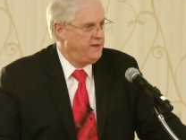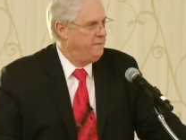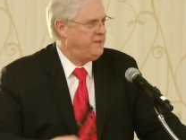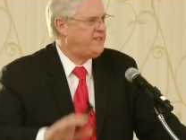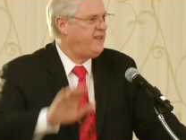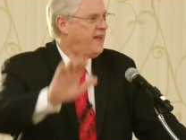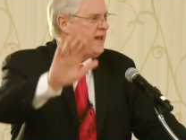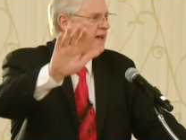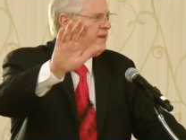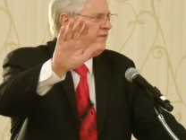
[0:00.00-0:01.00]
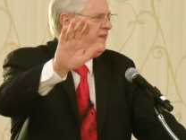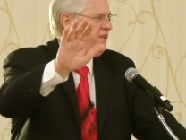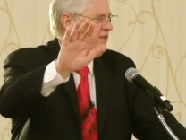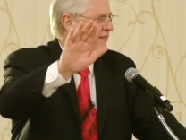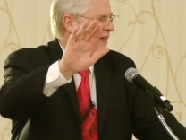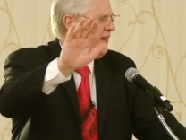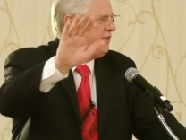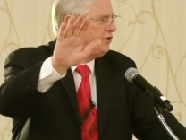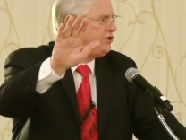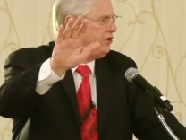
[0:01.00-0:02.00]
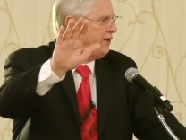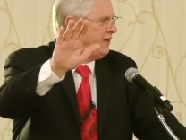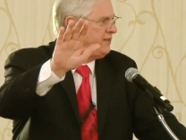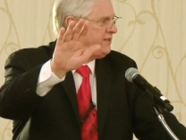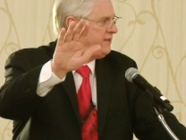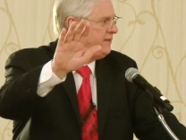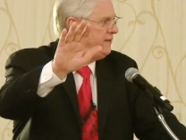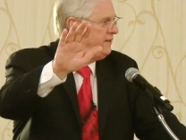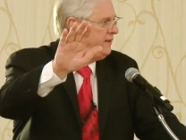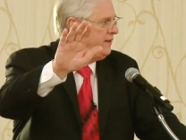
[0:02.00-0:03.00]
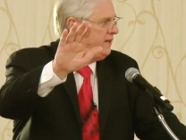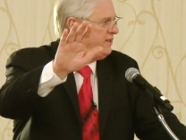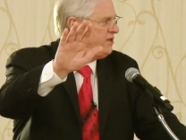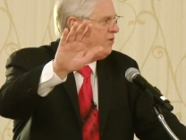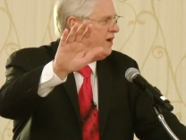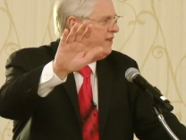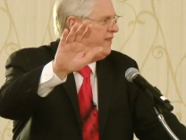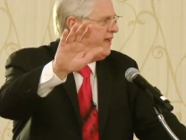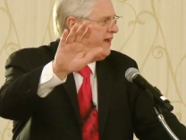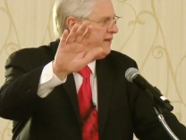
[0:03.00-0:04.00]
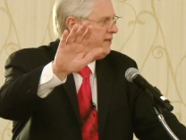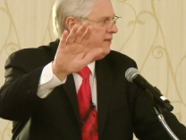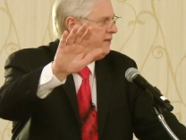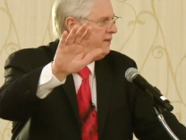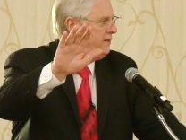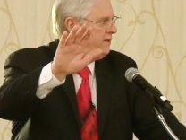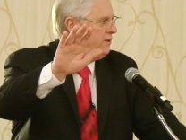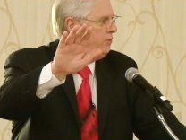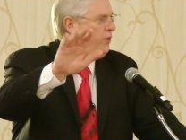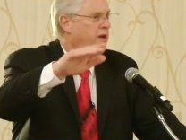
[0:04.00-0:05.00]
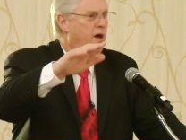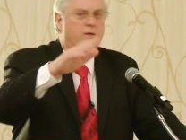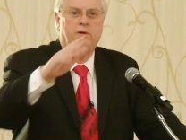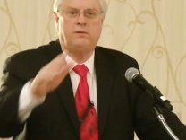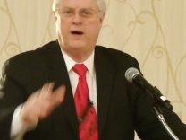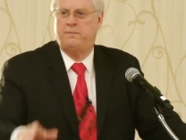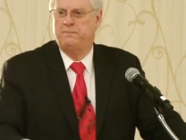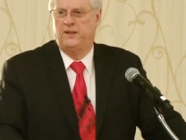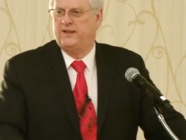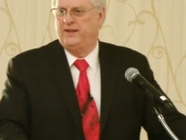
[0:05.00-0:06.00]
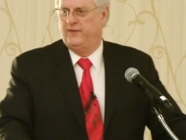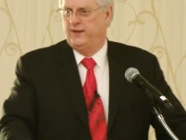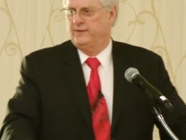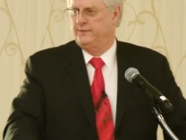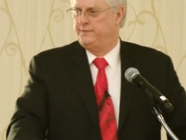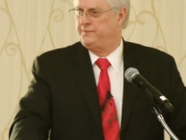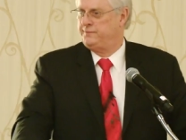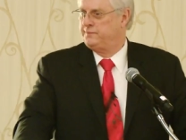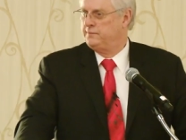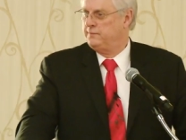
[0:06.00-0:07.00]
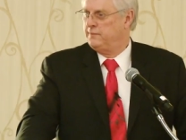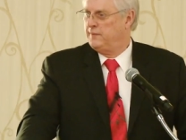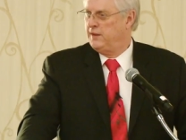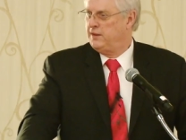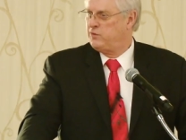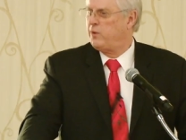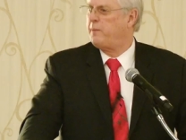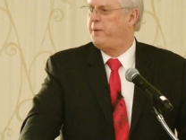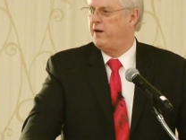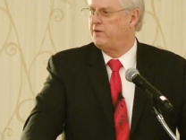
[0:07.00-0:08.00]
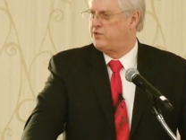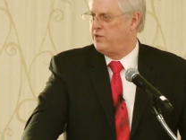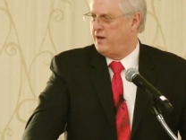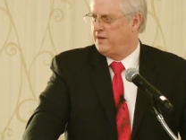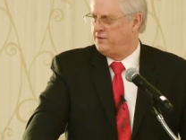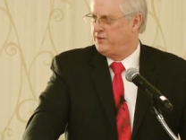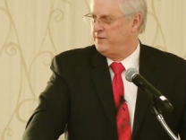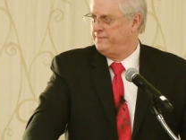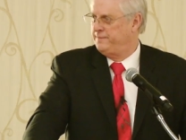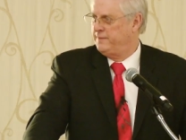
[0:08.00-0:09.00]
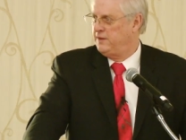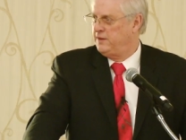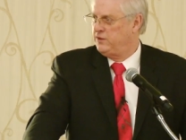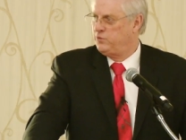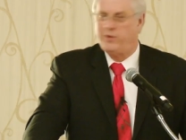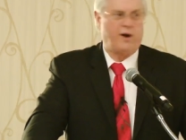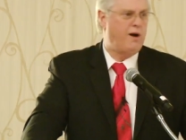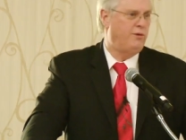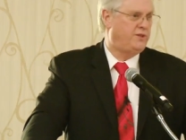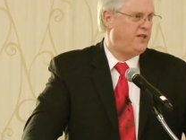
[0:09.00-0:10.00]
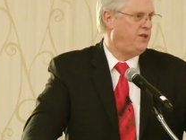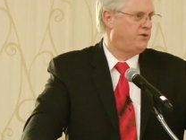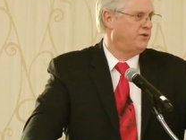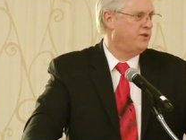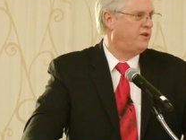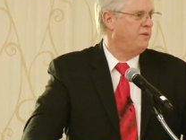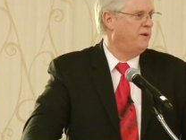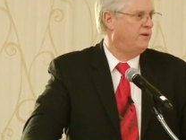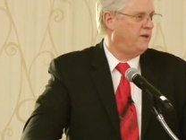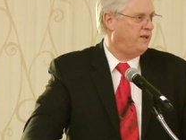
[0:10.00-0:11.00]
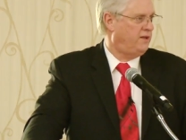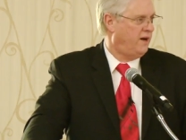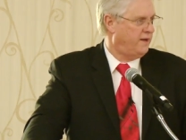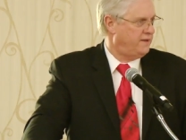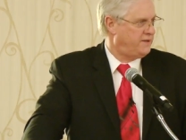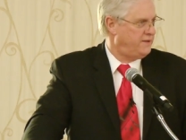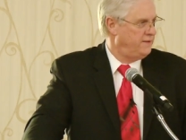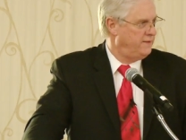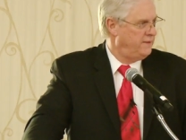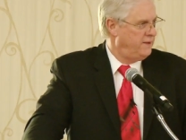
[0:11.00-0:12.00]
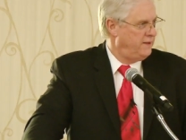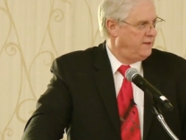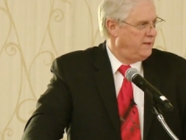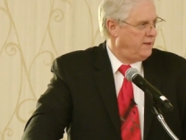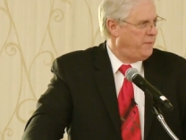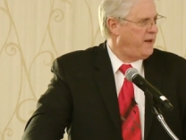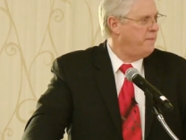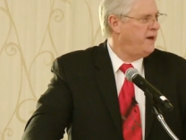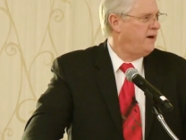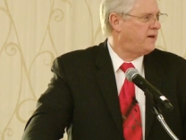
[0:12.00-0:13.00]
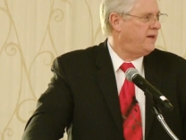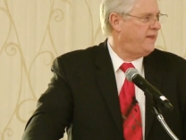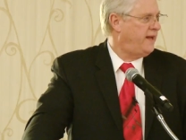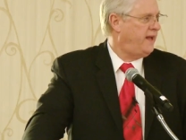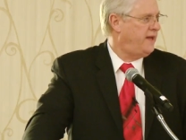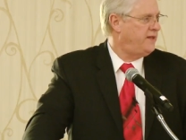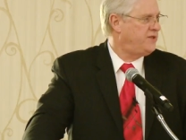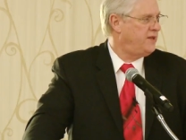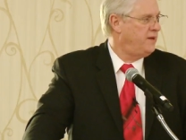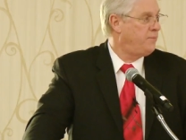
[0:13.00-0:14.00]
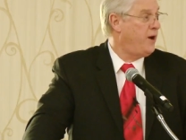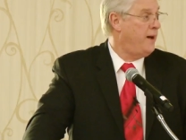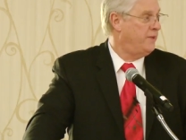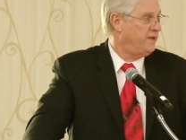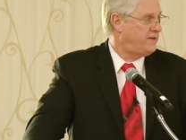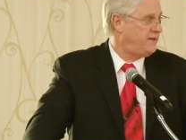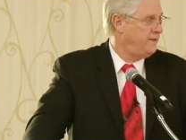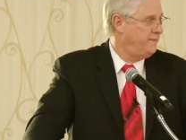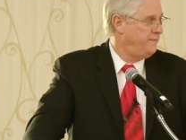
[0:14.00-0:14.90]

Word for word: But see, that other vision, that other choice, is the one that we all grew up believing. It's what our parents taught us, it's what our own teachers and community taught us about America that has promise,